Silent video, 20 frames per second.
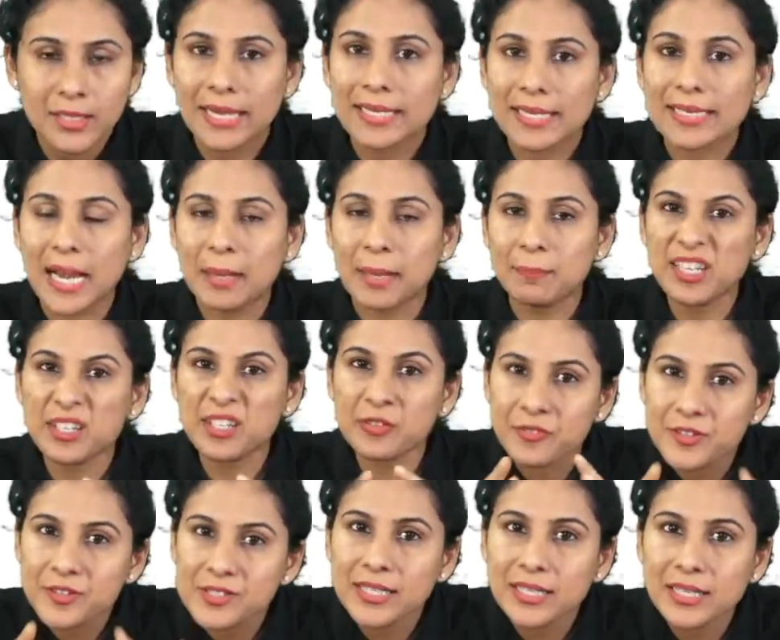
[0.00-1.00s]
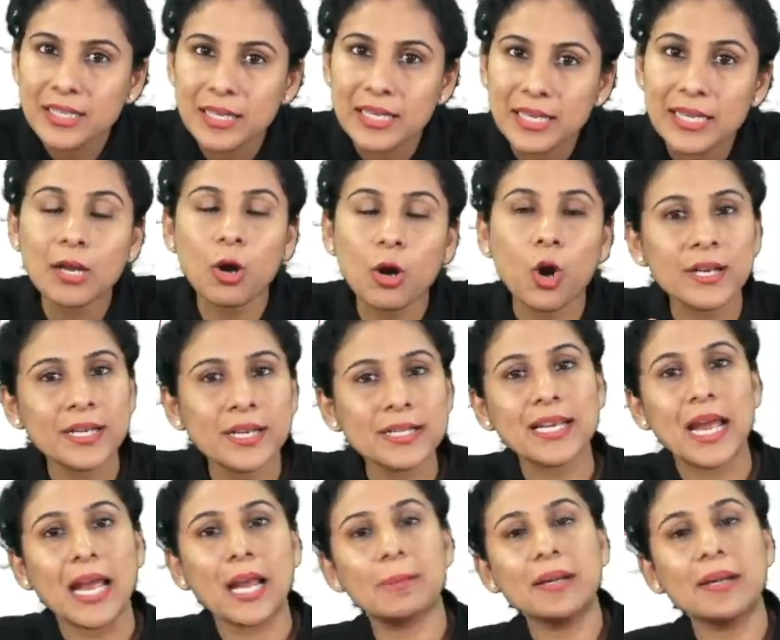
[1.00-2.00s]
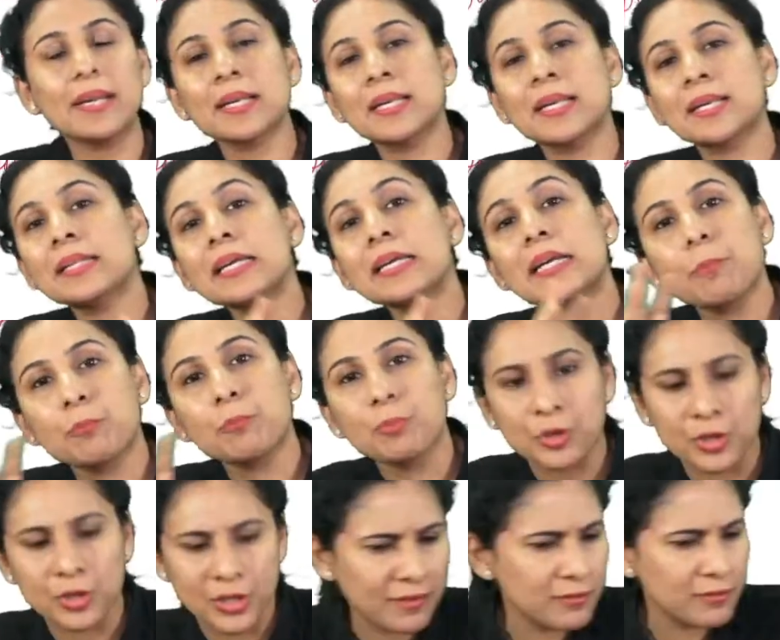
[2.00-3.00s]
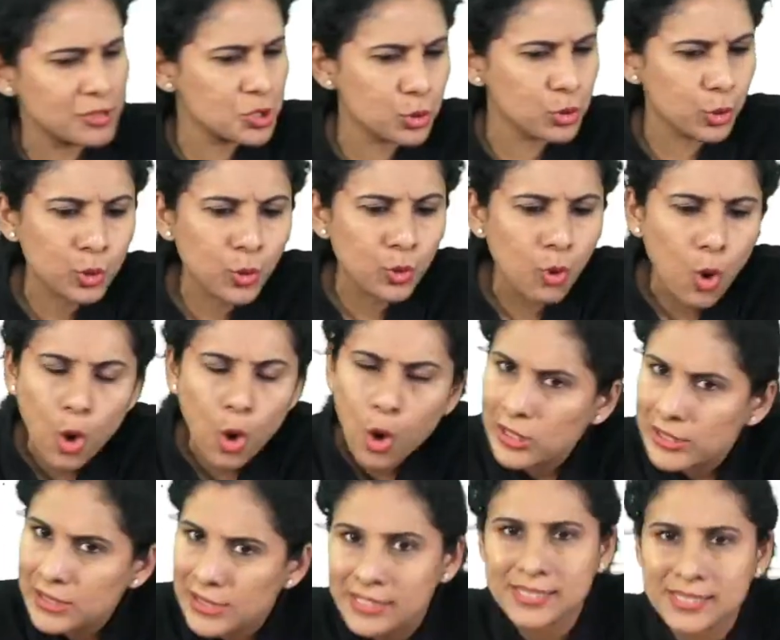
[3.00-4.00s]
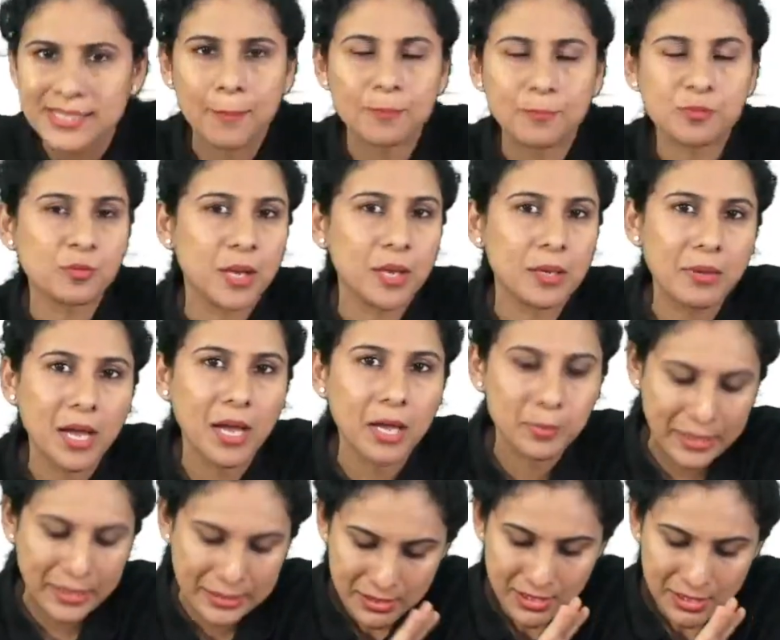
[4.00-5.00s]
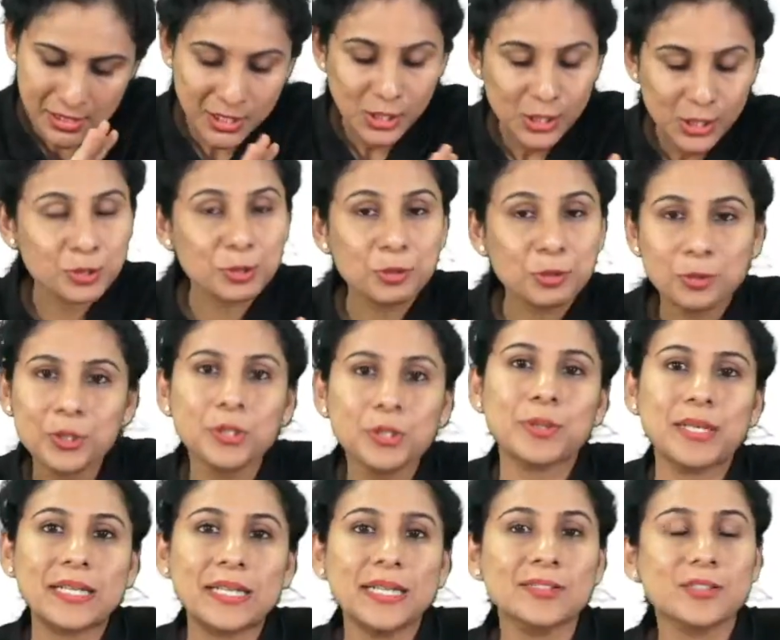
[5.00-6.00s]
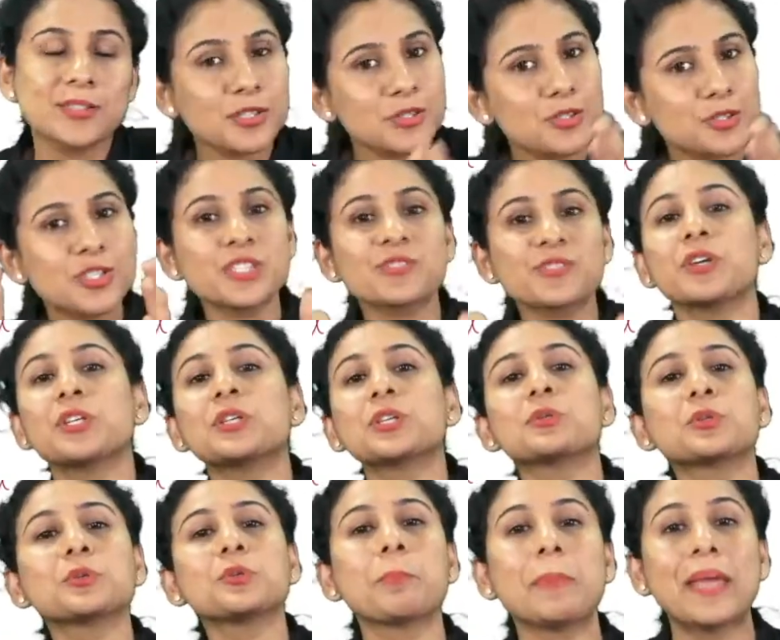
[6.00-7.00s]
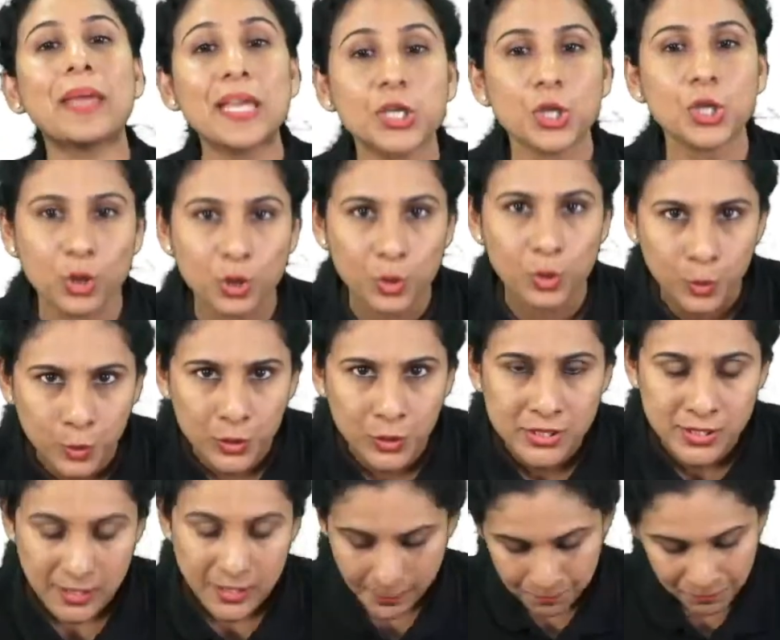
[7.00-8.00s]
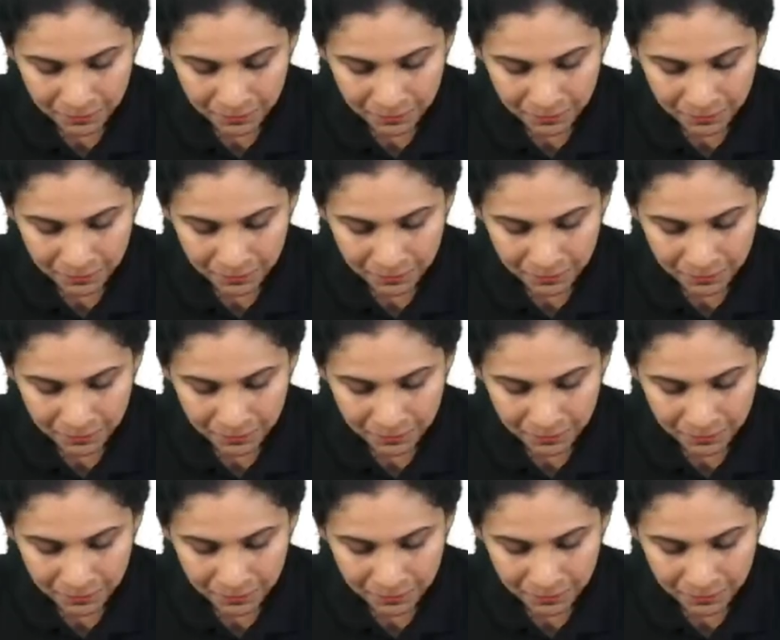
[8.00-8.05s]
It can be done physically or it can be done in the computer. I will show you all the steps one by one. So don't worry, this is just for you to make your notes.